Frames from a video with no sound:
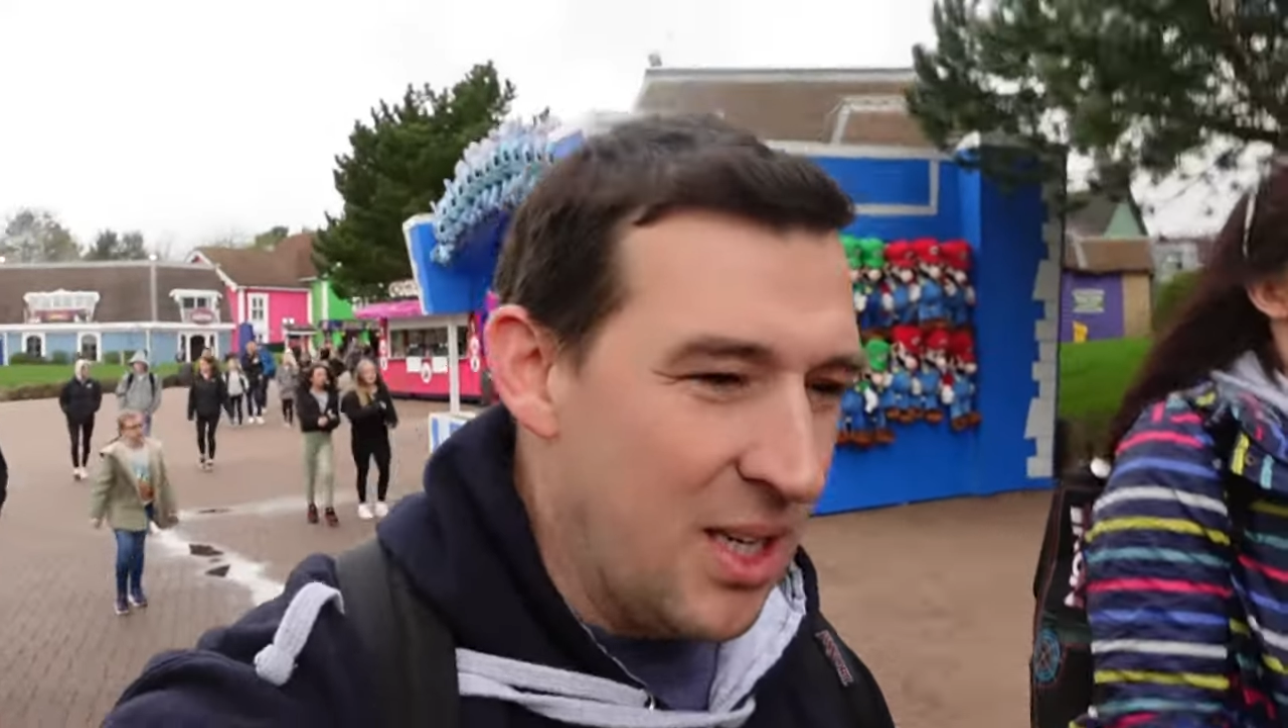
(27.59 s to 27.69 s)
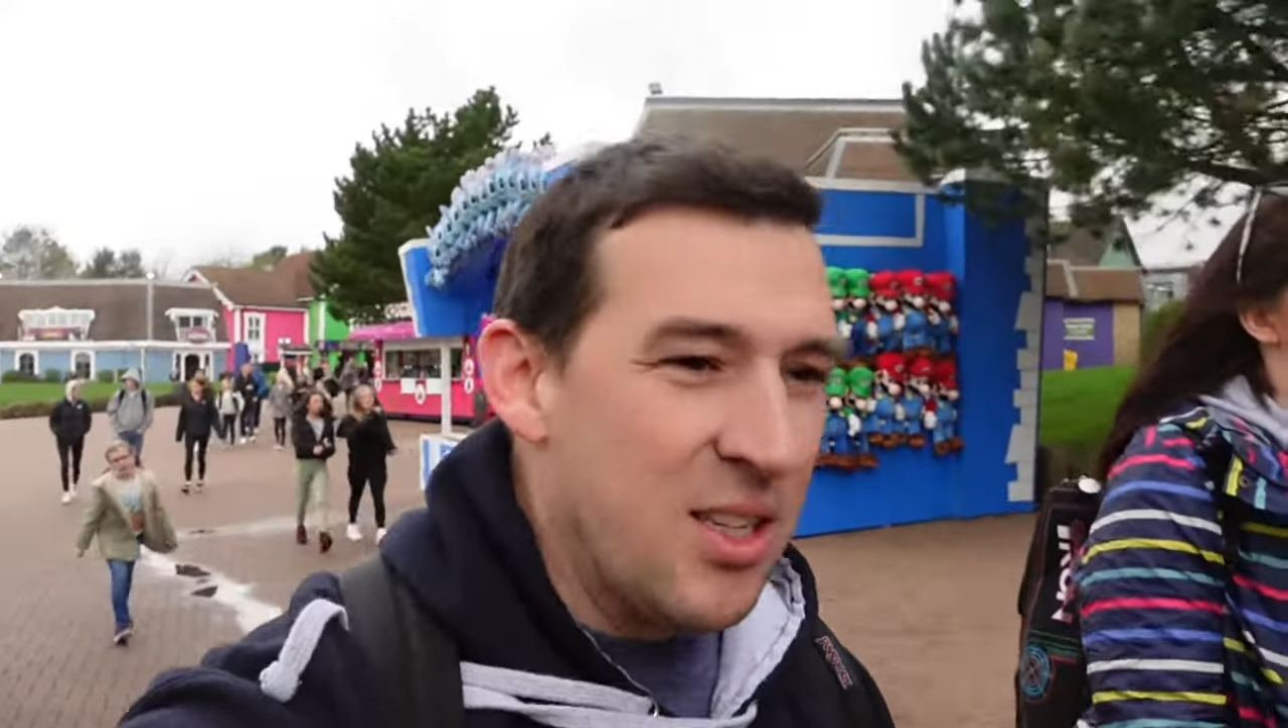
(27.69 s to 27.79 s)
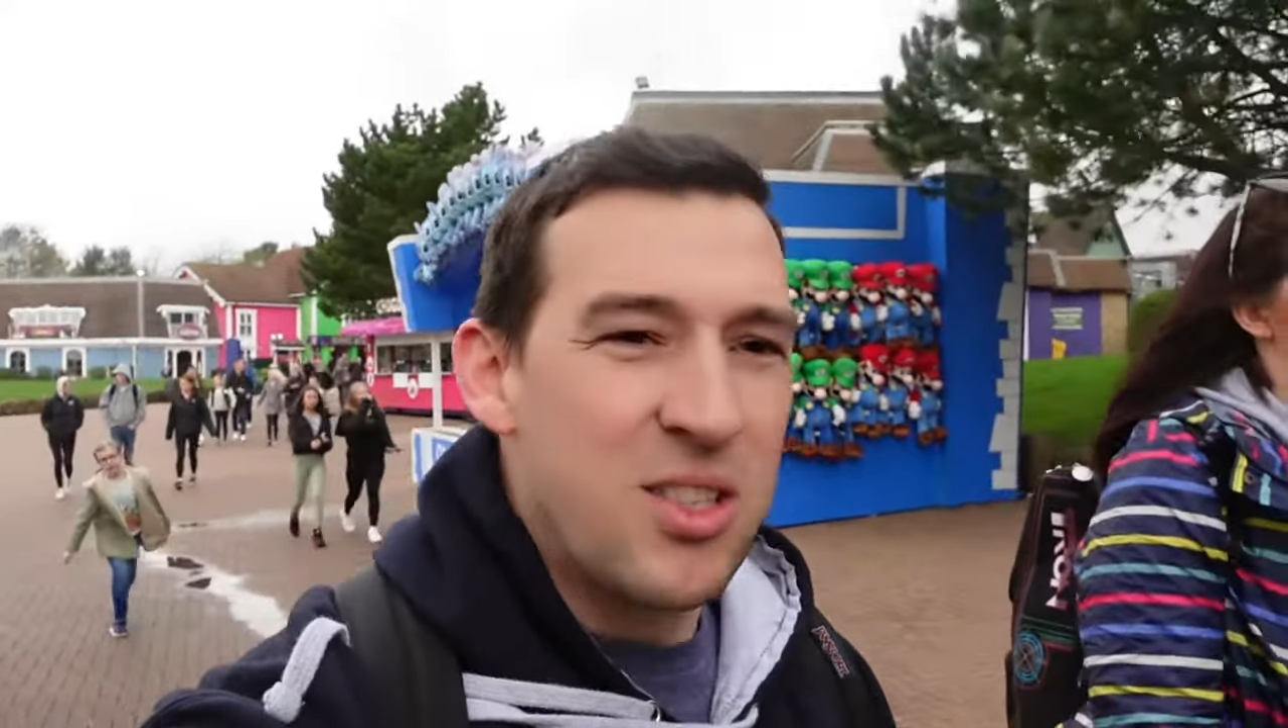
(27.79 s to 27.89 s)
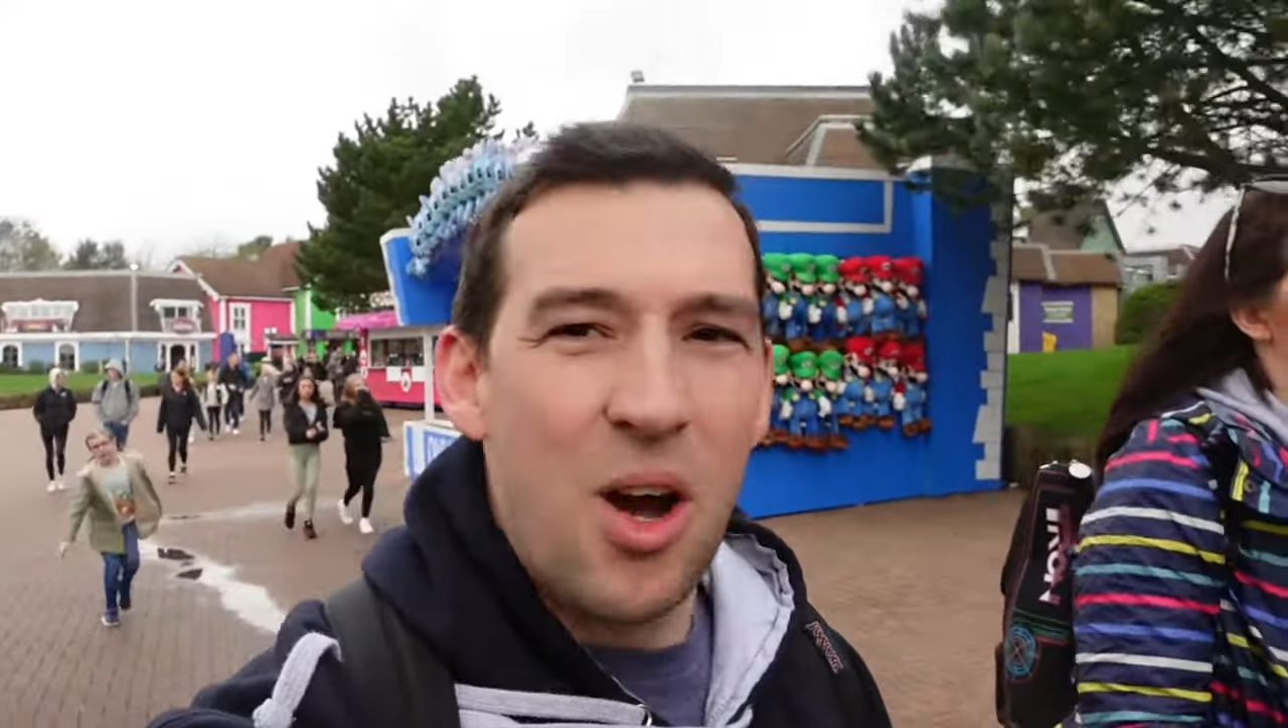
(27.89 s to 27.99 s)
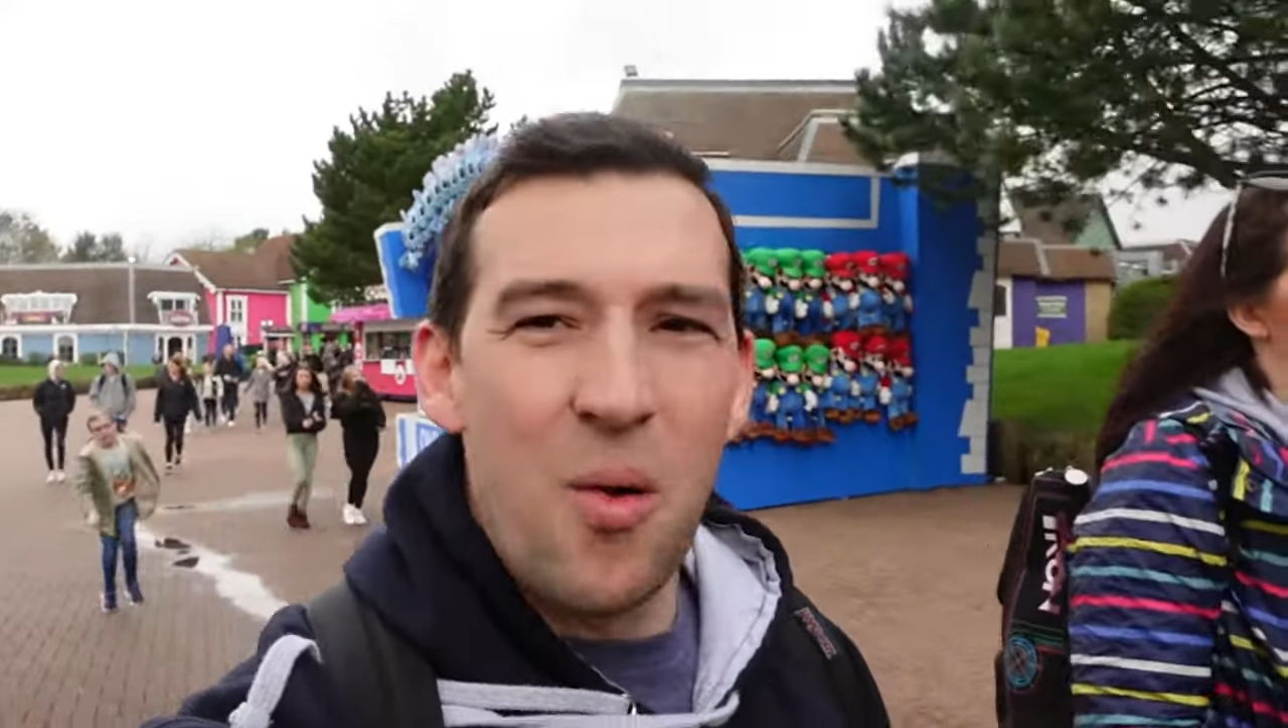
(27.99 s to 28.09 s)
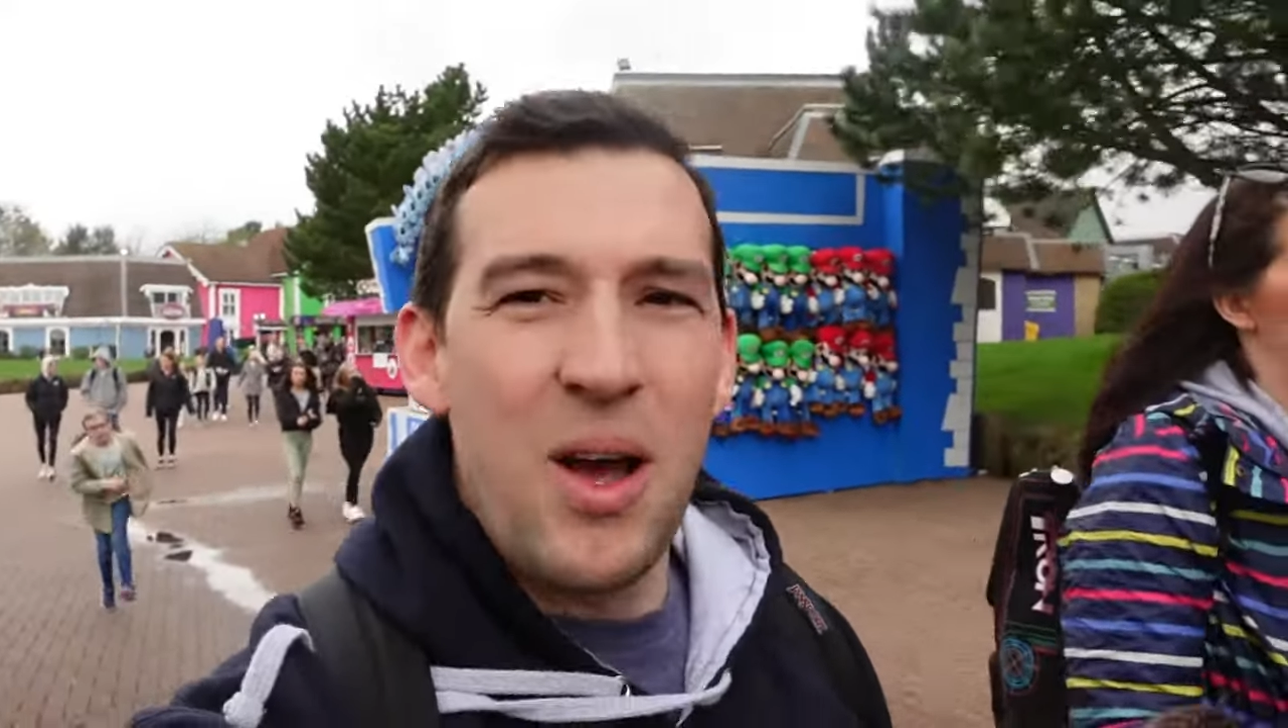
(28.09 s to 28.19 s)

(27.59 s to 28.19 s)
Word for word: So